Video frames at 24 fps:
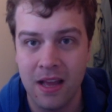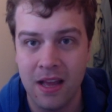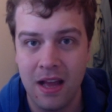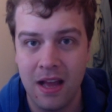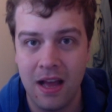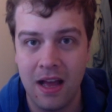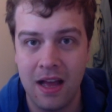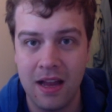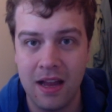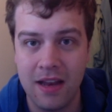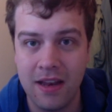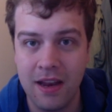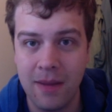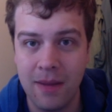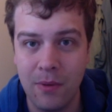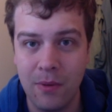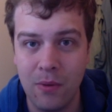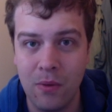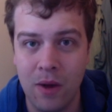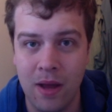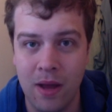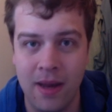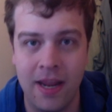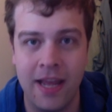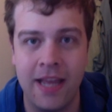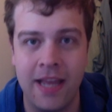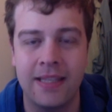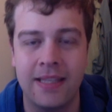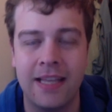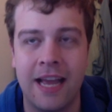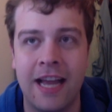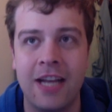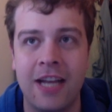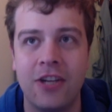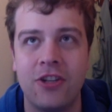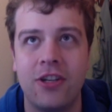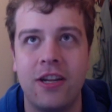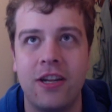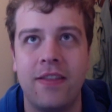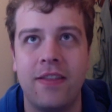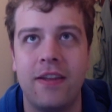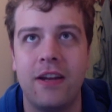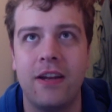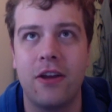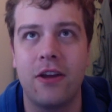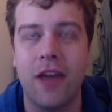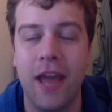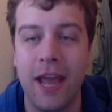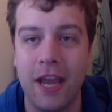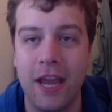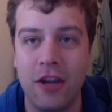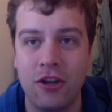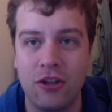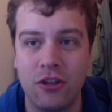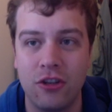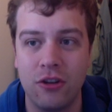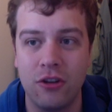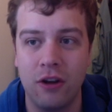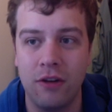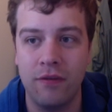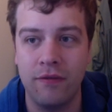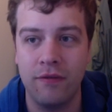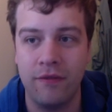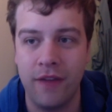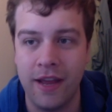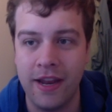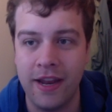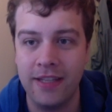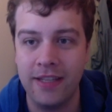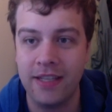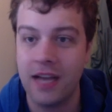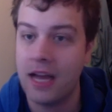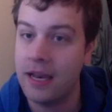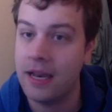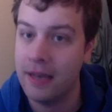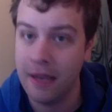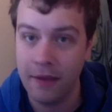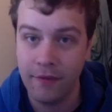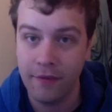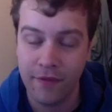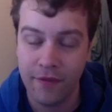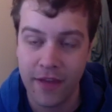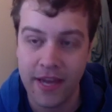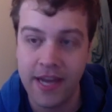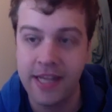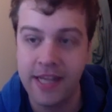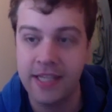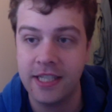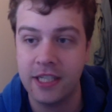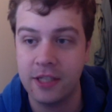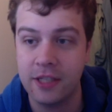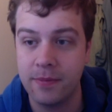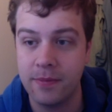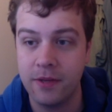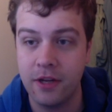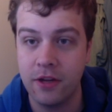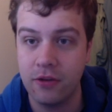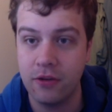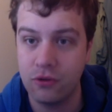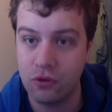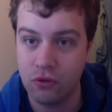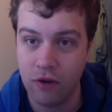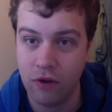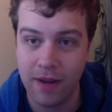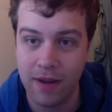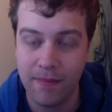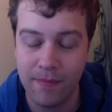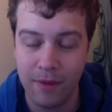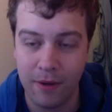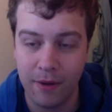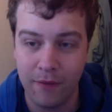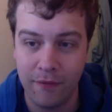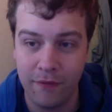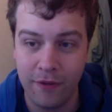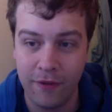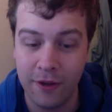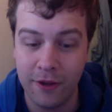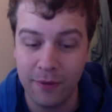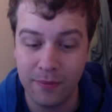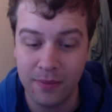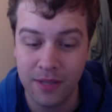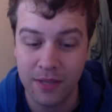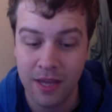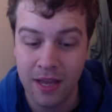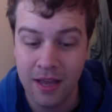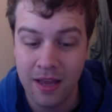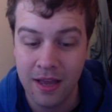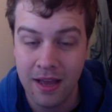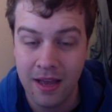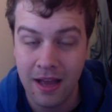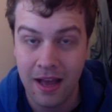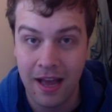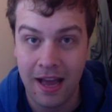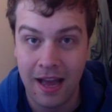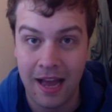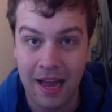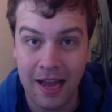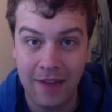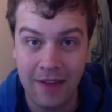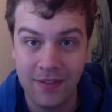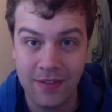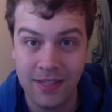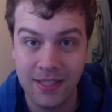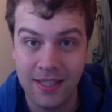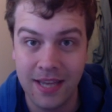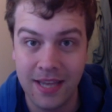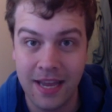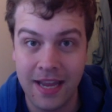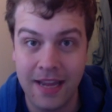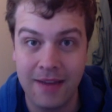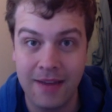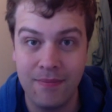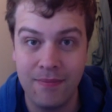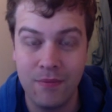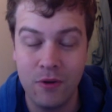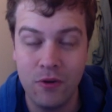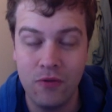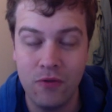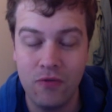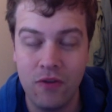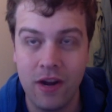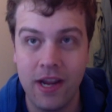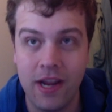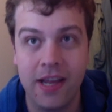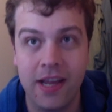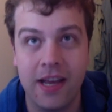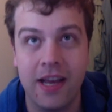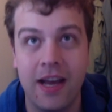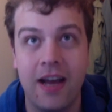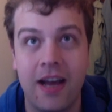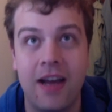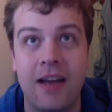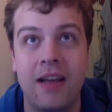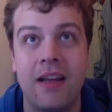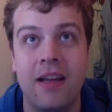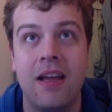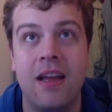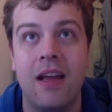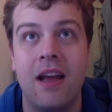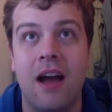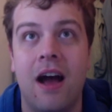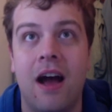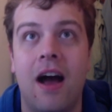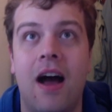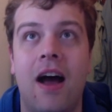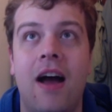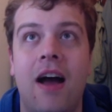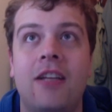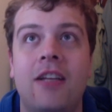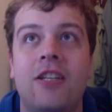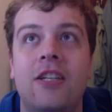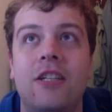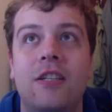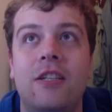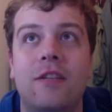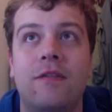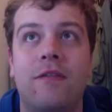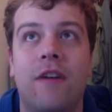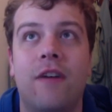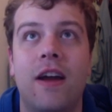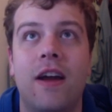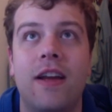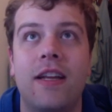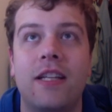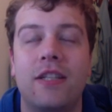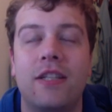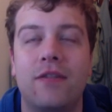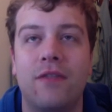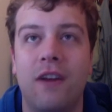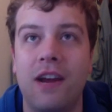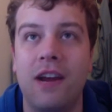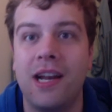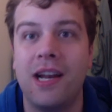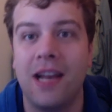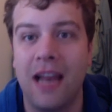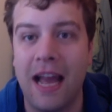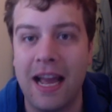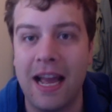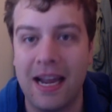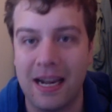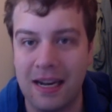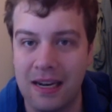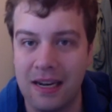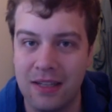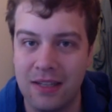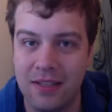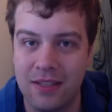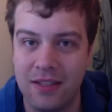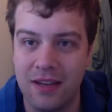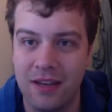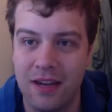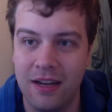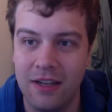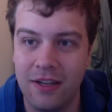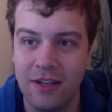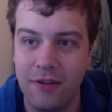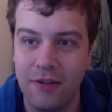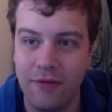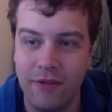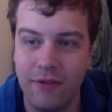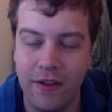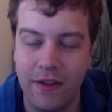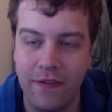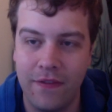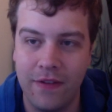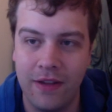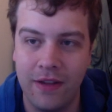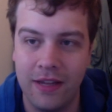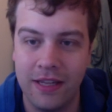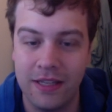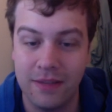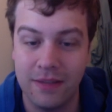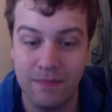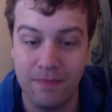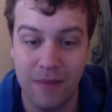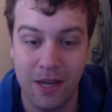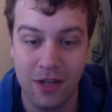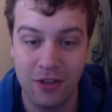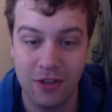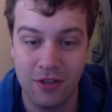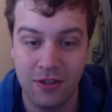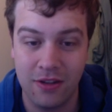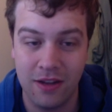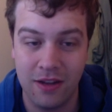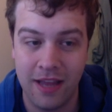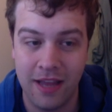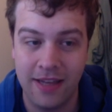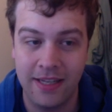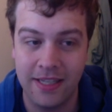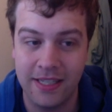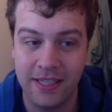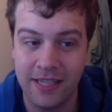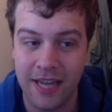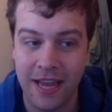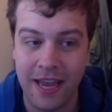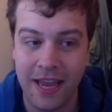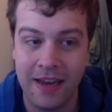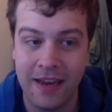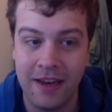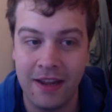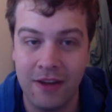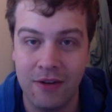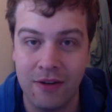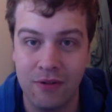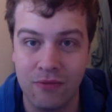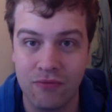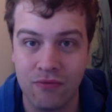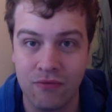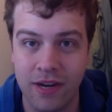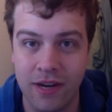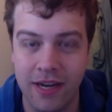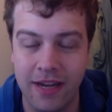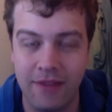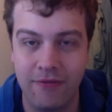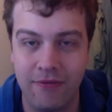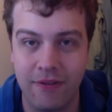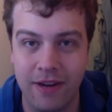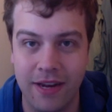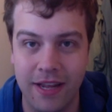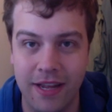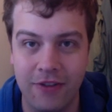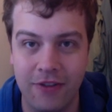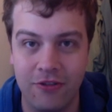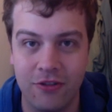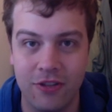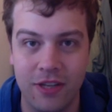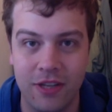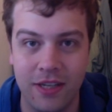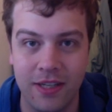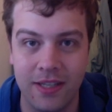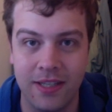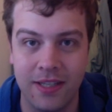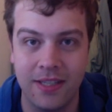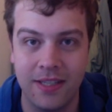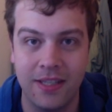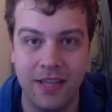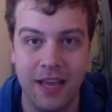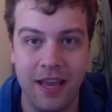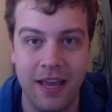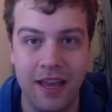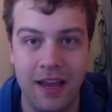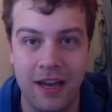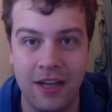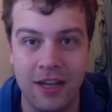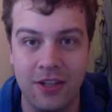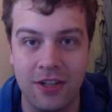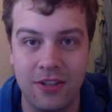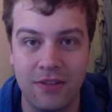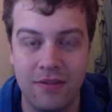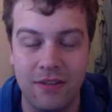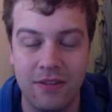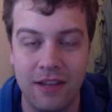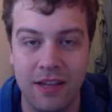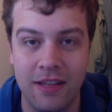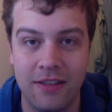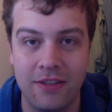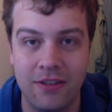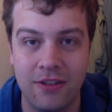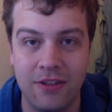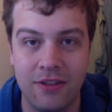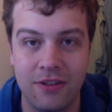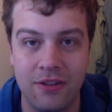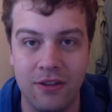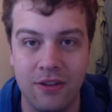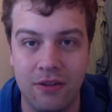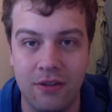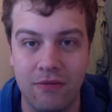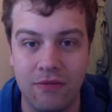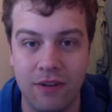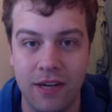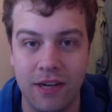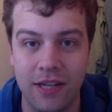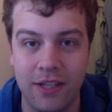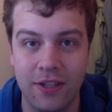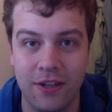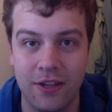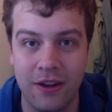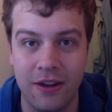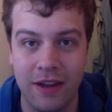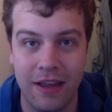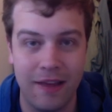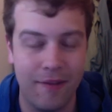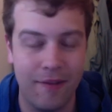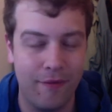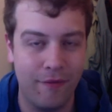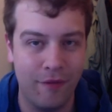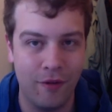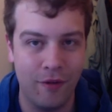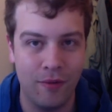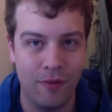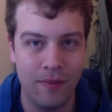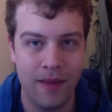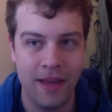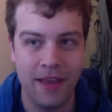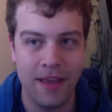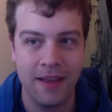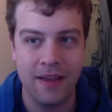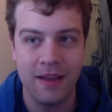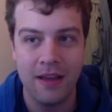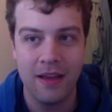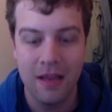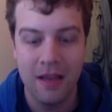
Uh, number one, it's actually the location of Venice. I love Venice. It's been used great in Bond films. I have to say, in Moonraker, I just find it's very lackluster. I don't really feel it's much entertaining or really, really interesting to see. I just, it's just not really doing it for me.